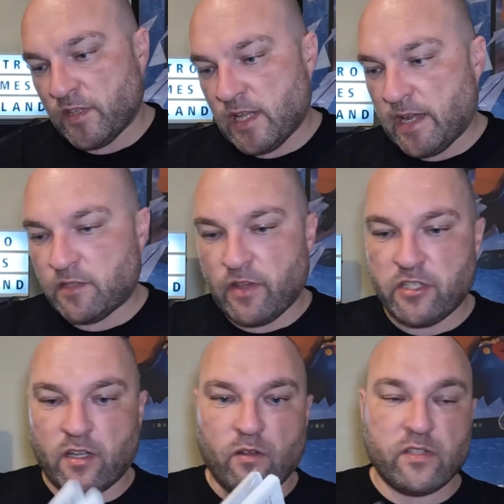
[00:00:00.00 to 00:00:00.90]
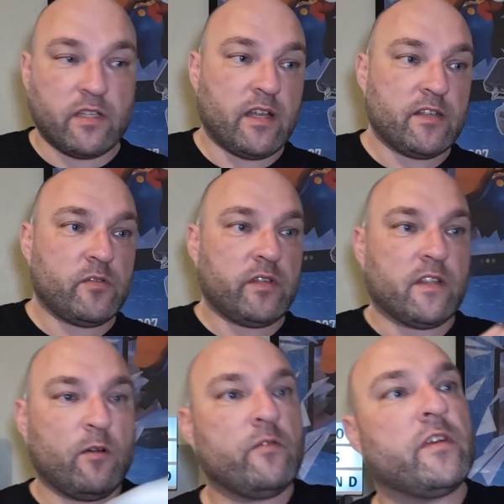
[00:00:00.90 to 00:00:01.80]
There's activation codes in there, so I don't
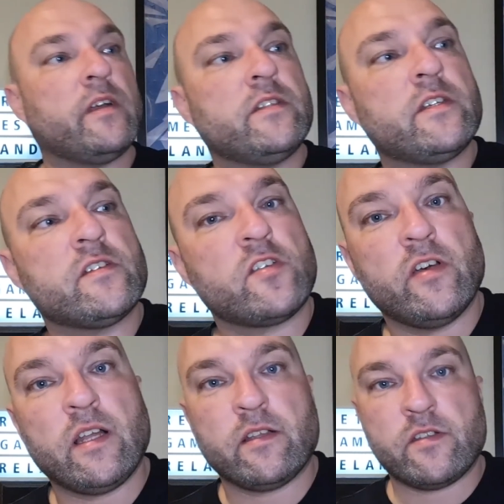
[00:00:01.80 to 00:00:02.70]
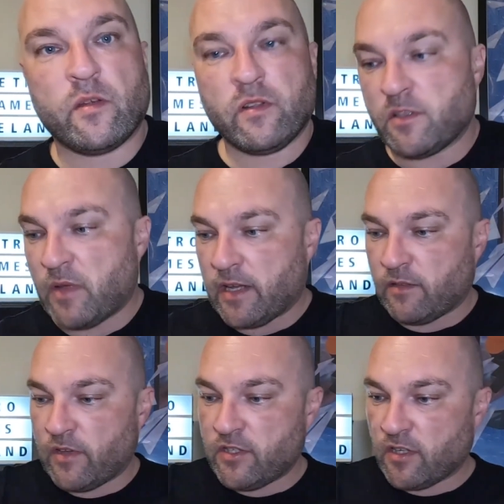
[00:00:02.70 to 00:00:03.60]
know if you're into your Skylanders and you want some
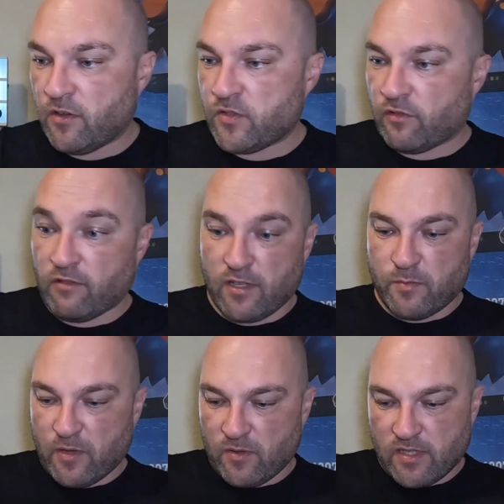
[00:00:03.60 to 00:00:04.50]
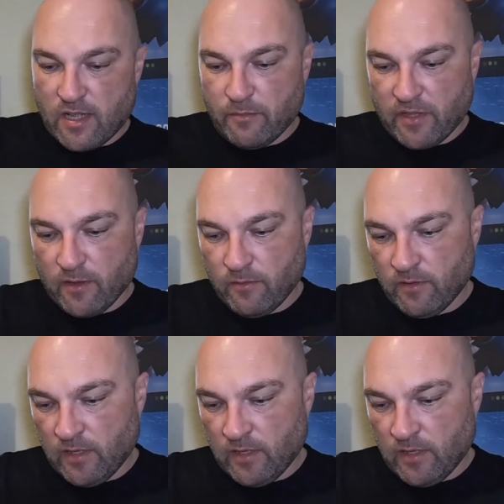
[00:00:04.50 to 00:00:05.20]
activation codes for crossbows, let me know.